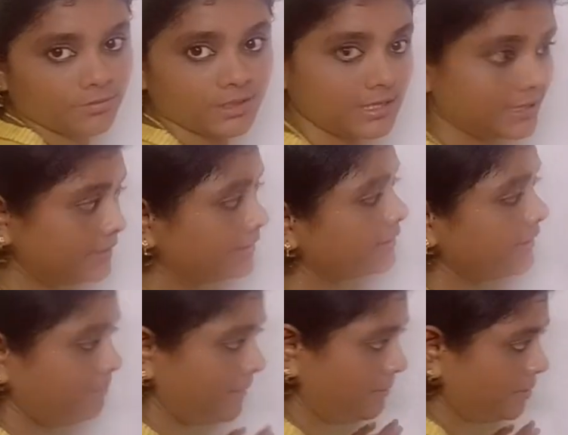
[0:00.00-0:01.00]

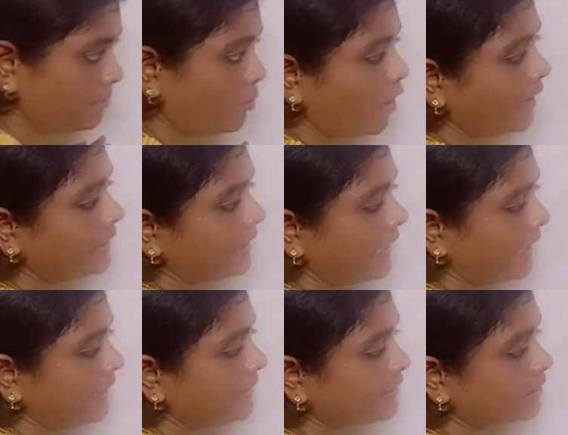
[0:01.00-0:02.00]
it may be
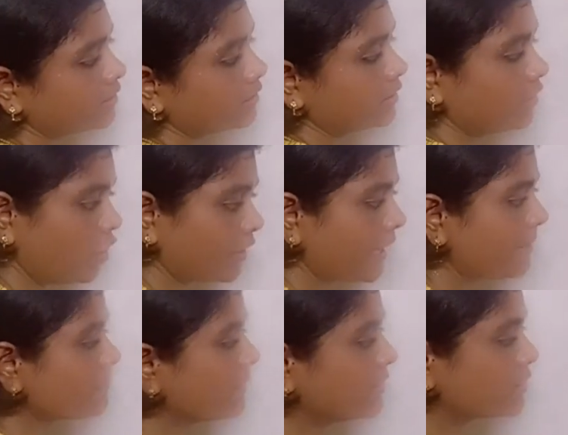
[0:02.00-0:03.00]
0.8, okay?
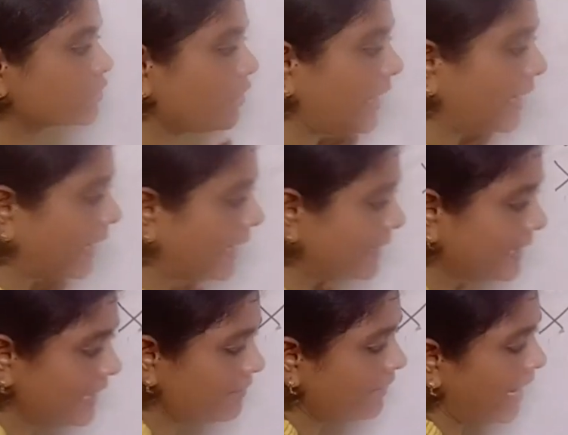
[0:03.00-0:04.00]
So,
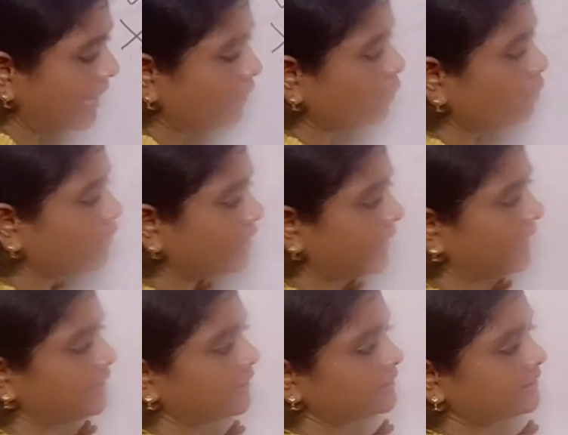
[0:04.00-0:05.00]
any value
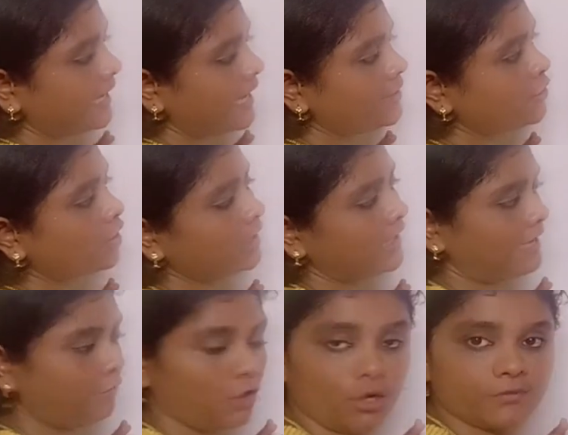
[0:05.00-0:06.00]
greater than your
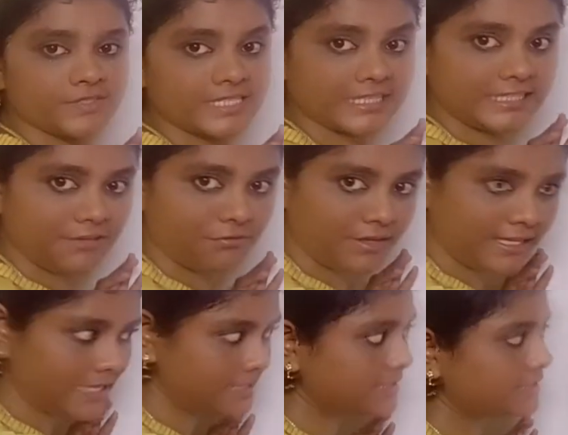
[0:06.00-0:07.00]
level of
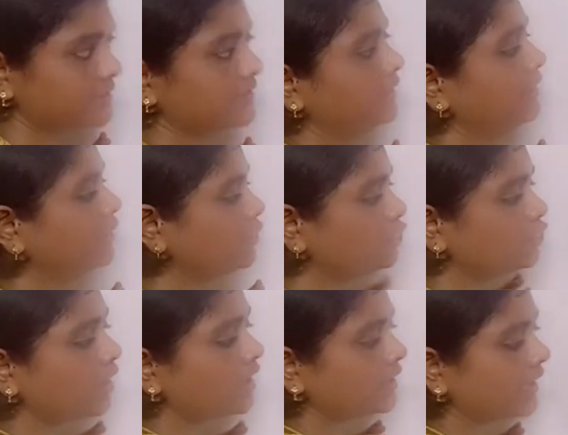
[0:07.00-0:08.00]
significance,
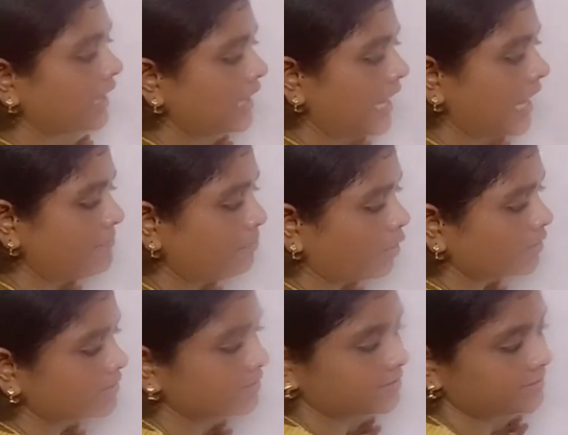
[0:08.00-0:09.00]
your null
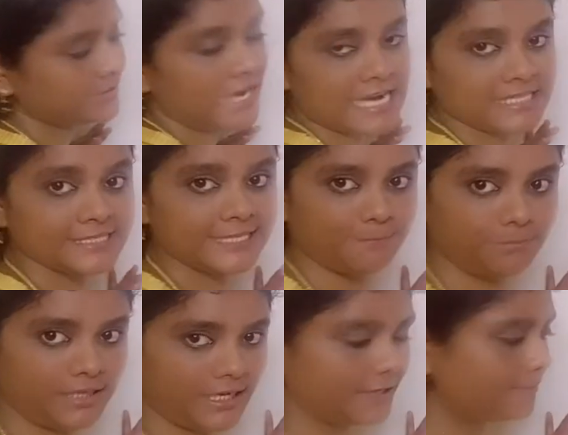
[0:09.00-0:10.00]
hypothesis is
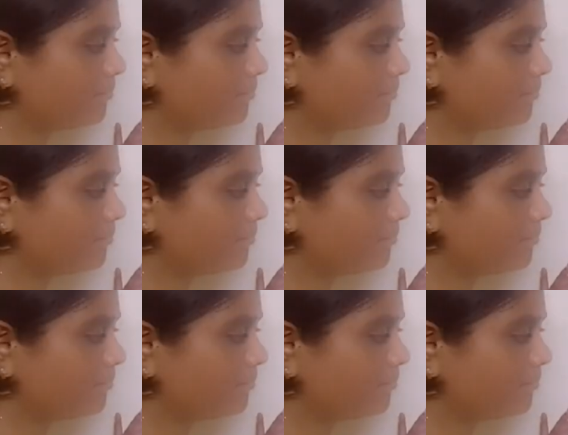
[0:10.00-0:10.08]
accepted.